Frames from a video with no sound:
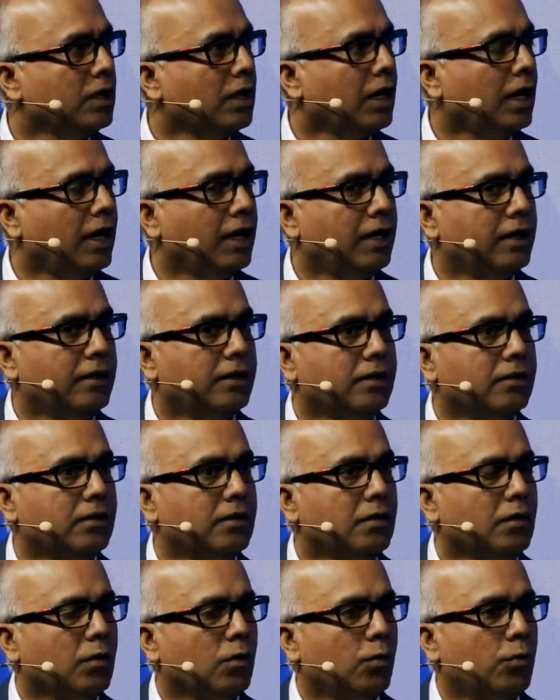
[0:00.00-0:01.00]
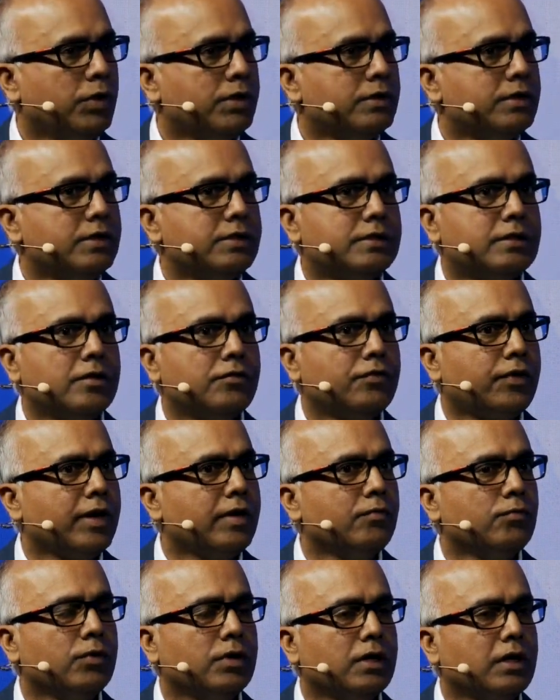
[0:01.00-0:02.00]
And with a digital
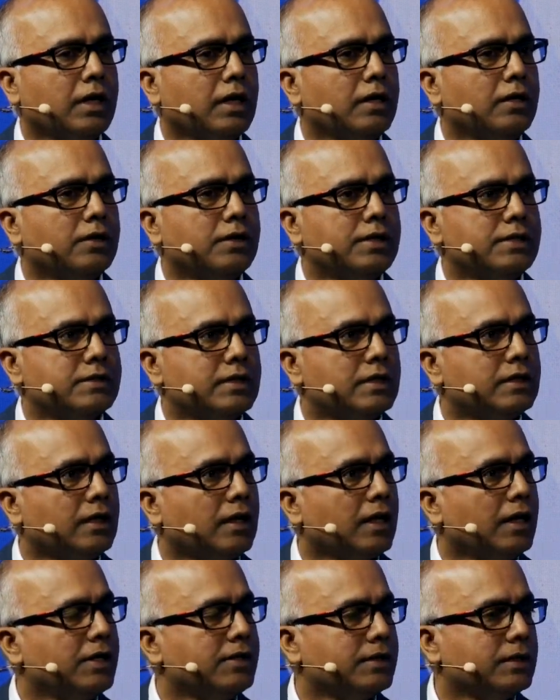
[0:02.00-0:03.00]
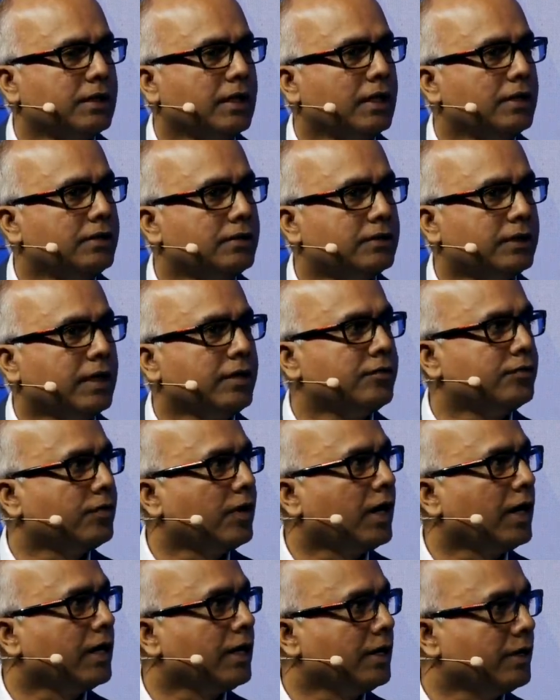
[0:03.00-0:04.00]
framework and decentralization and
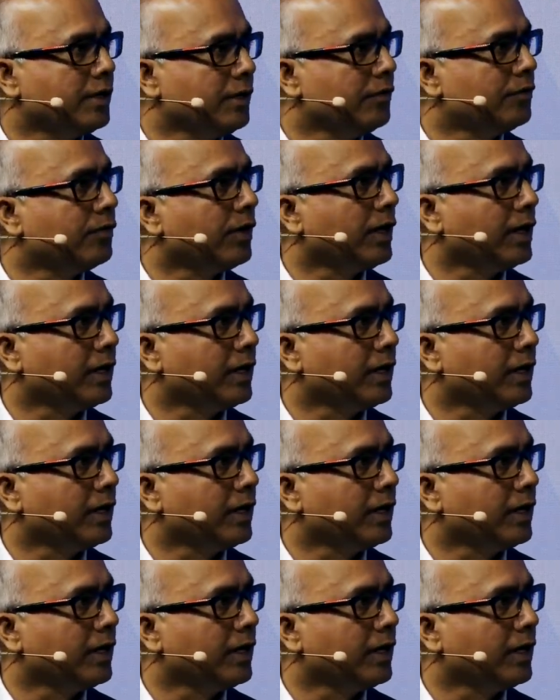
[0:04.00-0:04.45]
TradeFi and DeFi and